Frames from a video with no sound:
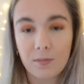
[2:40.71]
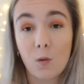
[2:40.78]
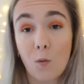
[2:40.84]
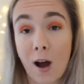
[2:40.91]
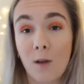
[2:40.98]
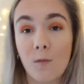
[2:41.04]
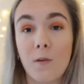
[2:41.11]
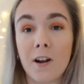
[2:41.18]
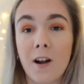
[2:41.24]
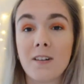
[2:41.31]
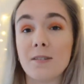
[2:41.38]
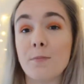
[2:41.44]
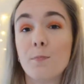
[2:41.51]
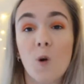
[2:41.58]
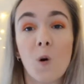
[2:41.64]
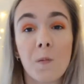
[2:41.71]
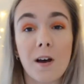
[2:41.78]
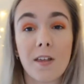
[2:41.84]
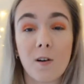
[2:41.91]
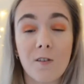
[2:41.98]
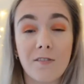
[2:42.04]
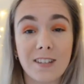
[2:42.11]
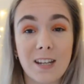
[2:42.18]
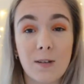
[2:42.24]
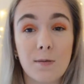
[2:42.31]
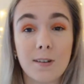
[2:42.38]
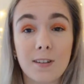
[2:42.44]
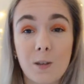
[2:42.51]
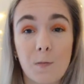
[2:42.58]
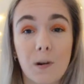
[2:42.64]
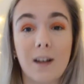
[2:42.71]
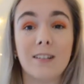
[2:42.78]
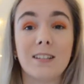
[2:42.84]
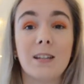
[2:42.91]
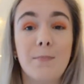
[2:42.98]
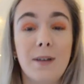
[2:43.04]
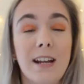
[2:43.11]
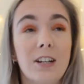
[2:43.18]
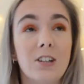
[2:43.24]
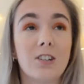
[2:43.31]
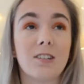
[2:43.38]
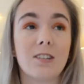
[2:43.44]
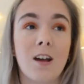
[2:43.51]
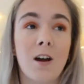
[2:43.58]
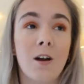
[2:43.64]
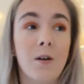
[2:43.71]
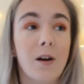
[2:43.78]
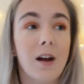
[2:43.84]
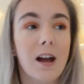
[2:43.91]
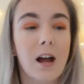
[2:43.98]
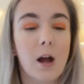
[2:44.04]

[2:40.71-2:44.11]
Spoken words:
well, when I was in Bournemouth obviously we're super close to the beach, so